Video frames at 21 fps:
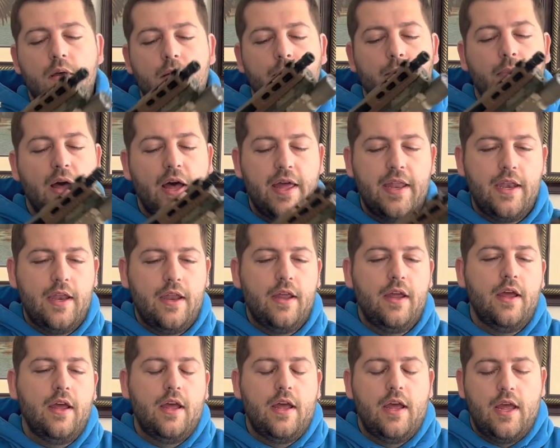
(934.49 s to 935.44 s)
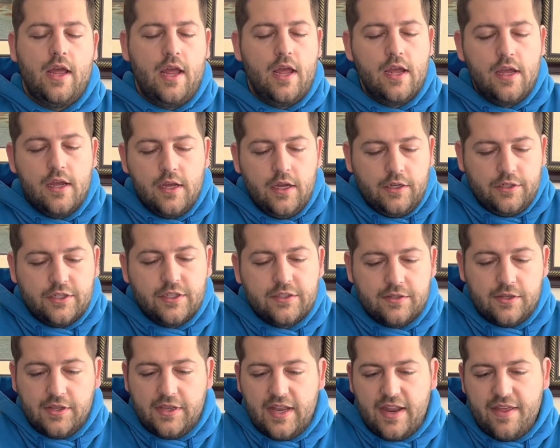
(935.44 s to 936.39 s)
But
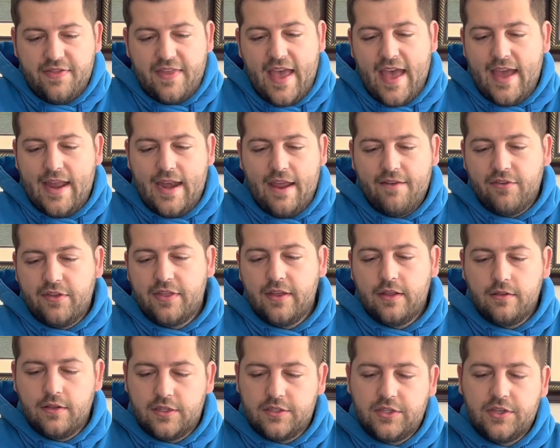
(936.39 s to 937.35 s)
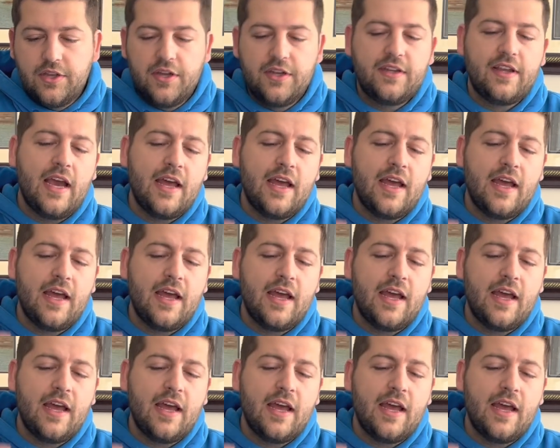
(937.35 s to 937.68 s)
just looking at that, everything looks good.